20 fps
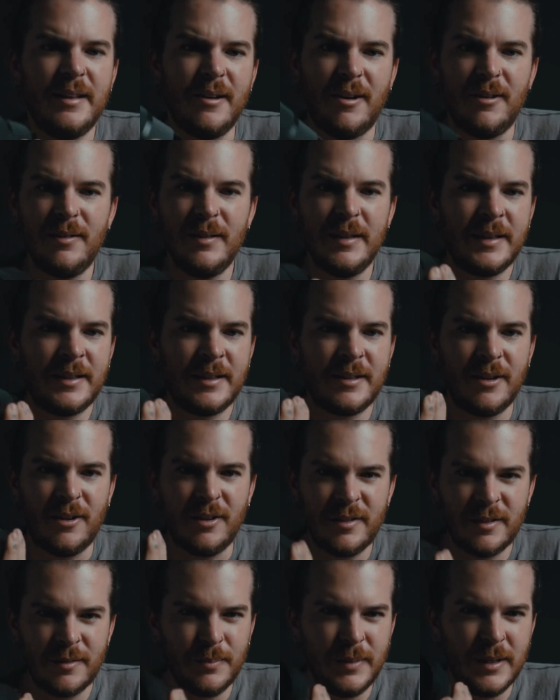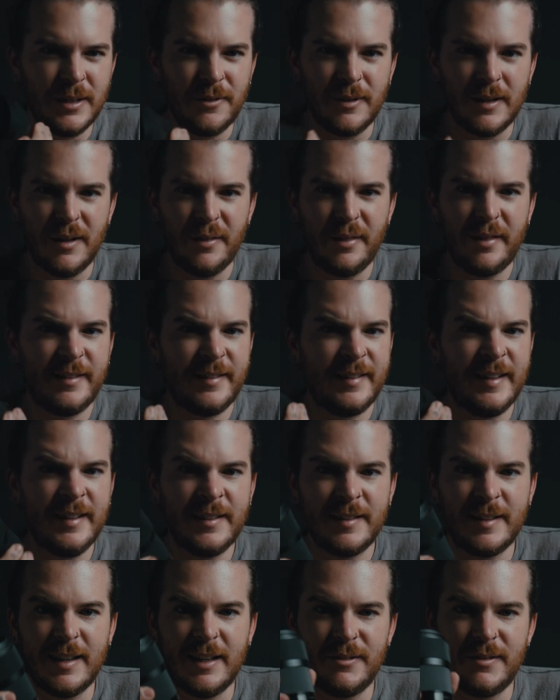only cost me around
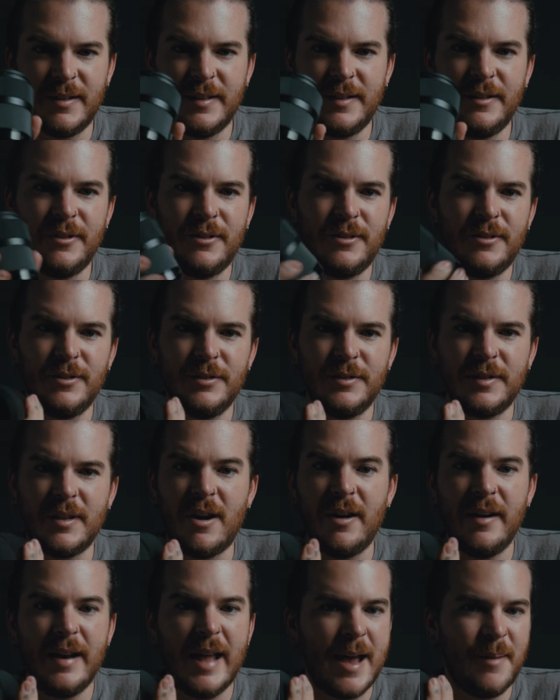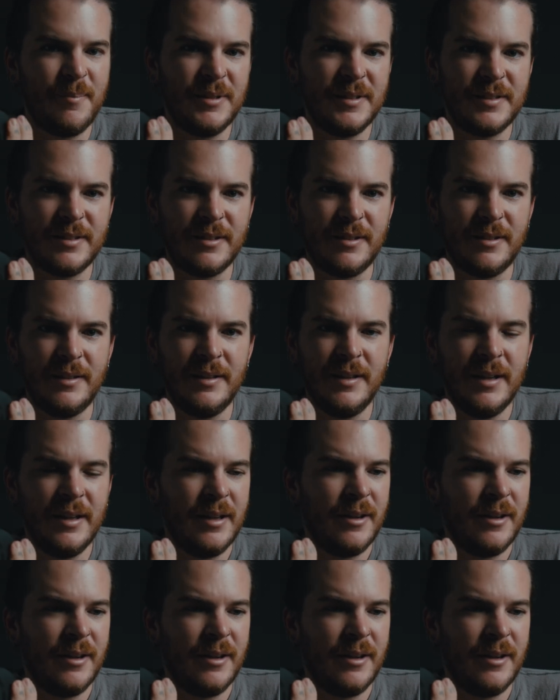600 euros on Amazon